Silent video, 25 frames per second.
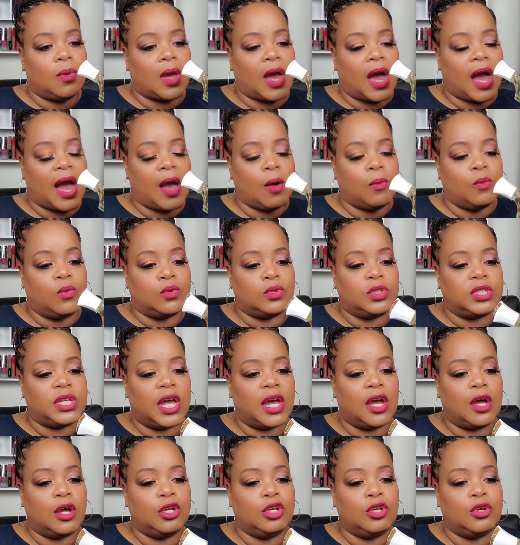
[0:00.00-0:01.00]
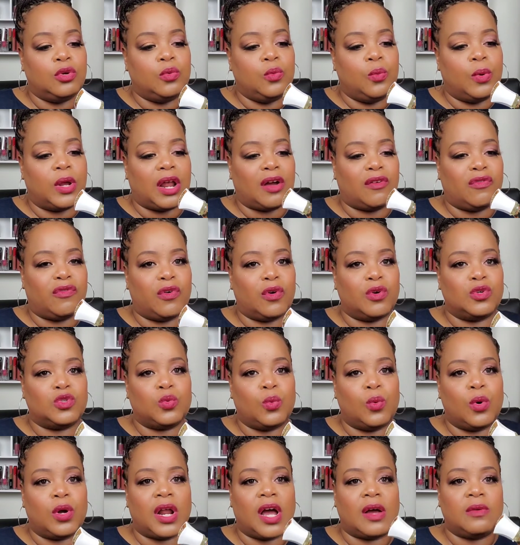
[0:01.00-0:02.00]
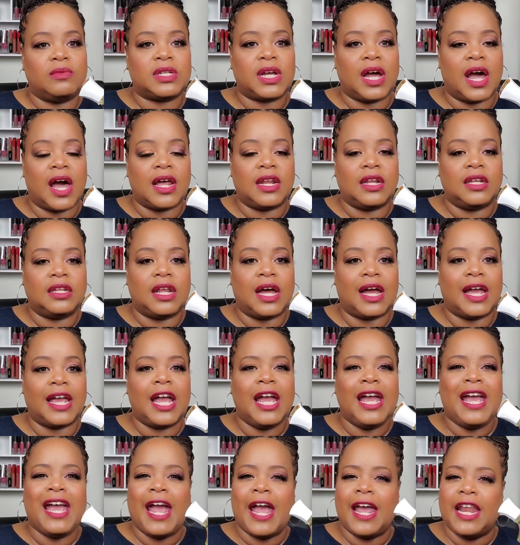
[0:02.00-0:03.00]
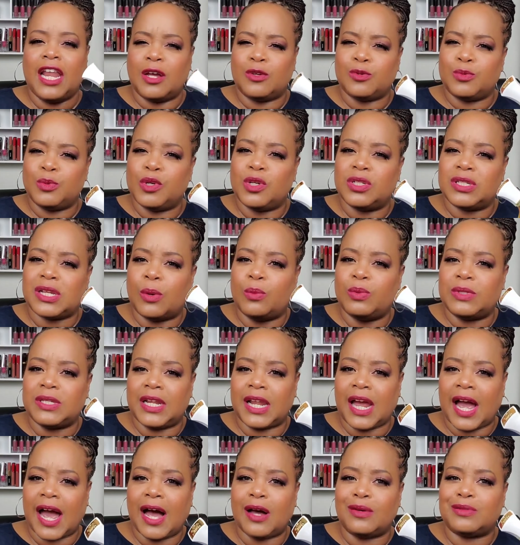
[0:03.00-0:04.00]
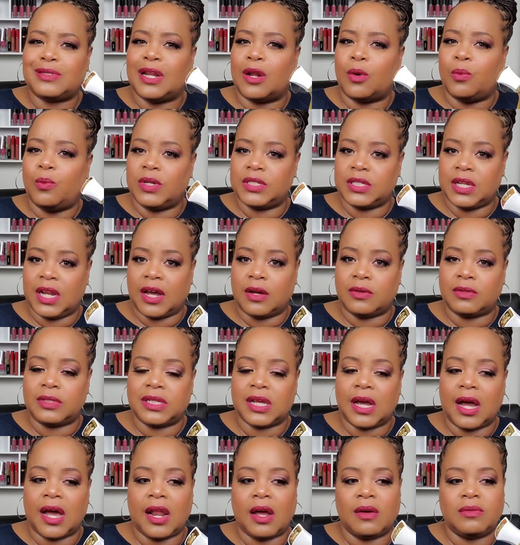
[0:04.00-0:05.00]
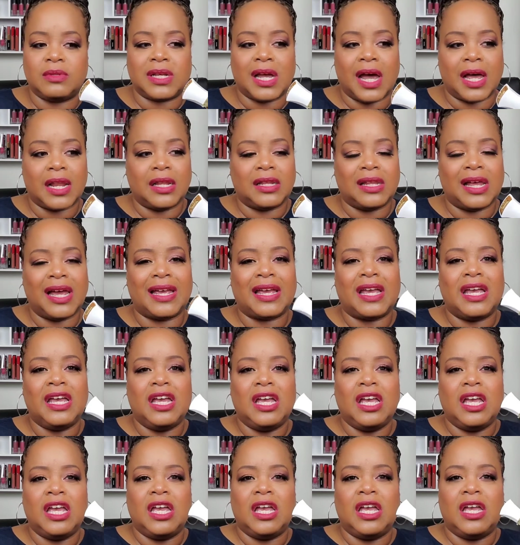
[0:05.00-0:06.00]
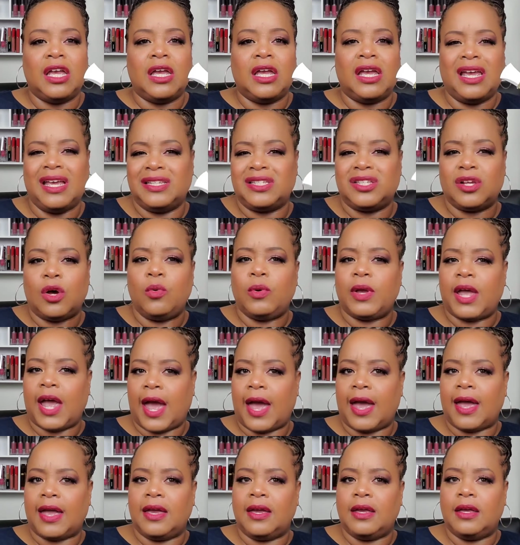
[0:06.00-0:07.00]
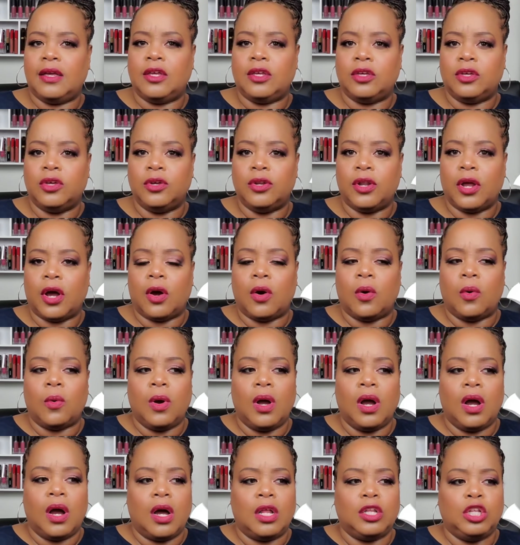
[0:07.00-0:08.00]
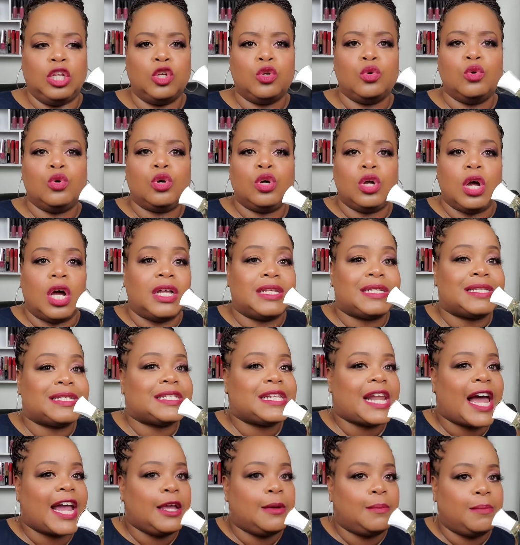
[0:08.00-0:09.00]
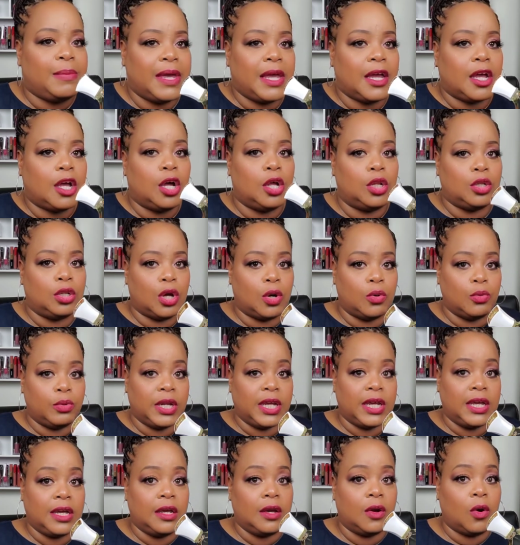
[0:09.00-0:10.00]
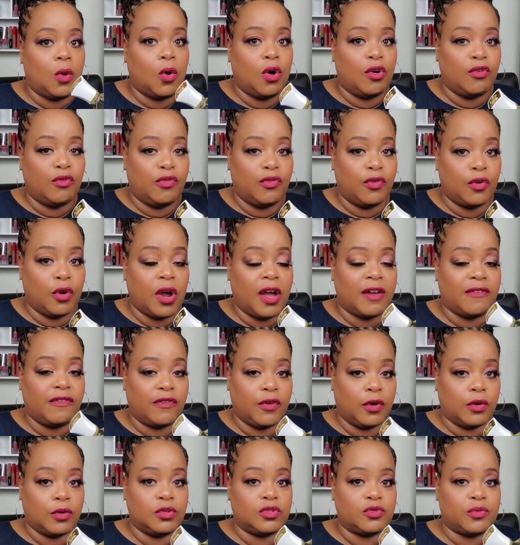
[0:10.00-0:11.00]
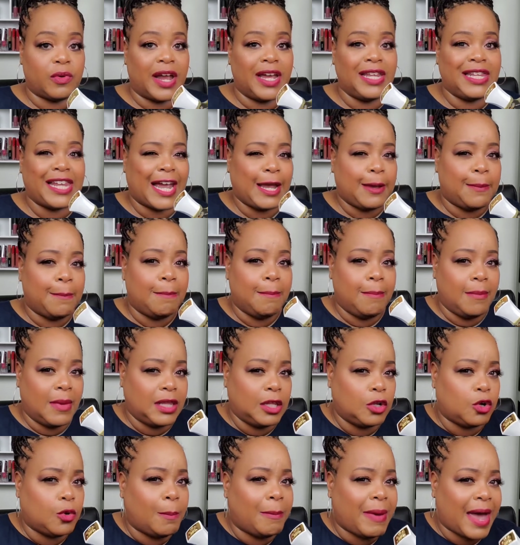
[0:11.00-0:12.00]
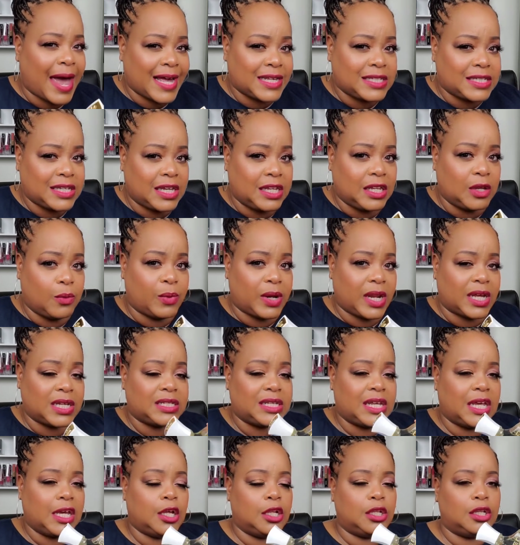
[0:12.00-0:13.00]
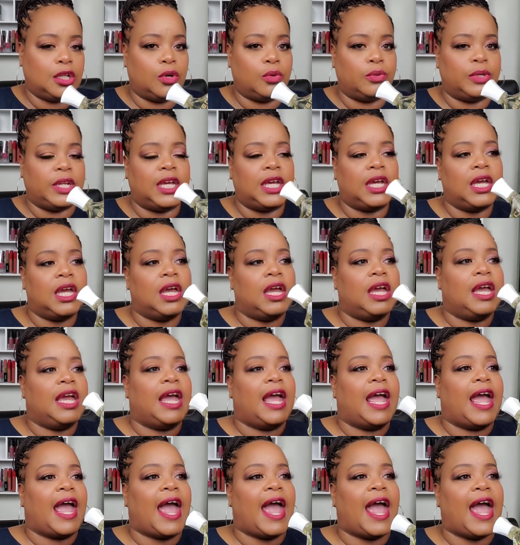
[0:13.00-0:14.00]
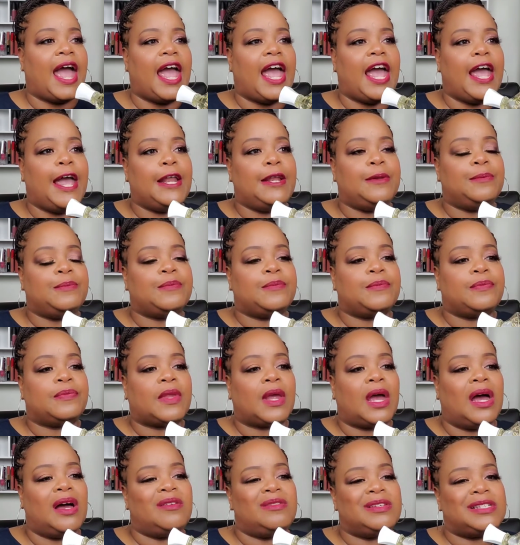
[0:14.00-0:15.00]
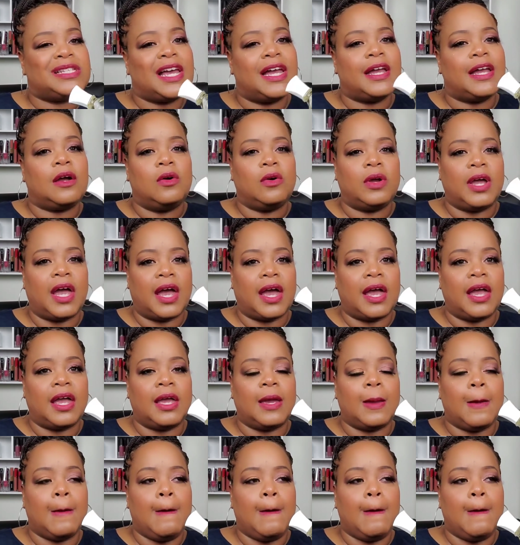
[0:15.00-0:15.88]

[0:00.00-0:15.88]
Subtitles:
I will tell you, when I first wore it, I was kind of like, and that's because I was in the house and I wasn't outside. I was kind of like, it's okay, you know, a slight bit cologne-y on at first, right? Like a little masculine when I say cologne-y. And I was like, okay.